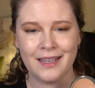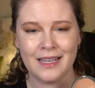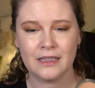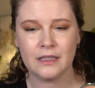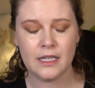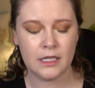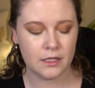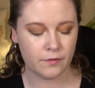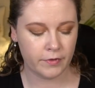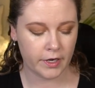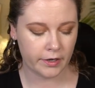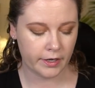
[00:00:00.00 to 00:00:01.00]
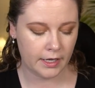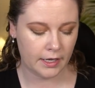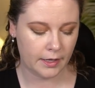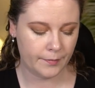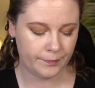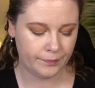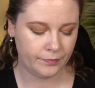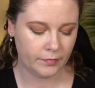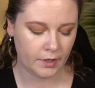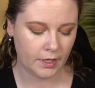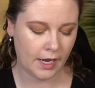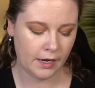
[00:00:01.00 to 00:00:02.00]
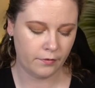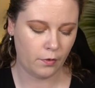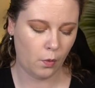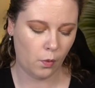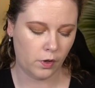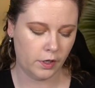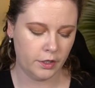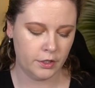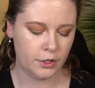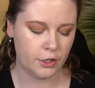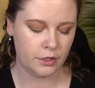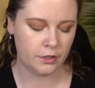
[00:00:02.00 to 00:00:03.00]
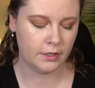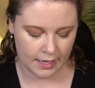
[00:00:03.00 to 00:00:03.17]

it leaned very kind of orange.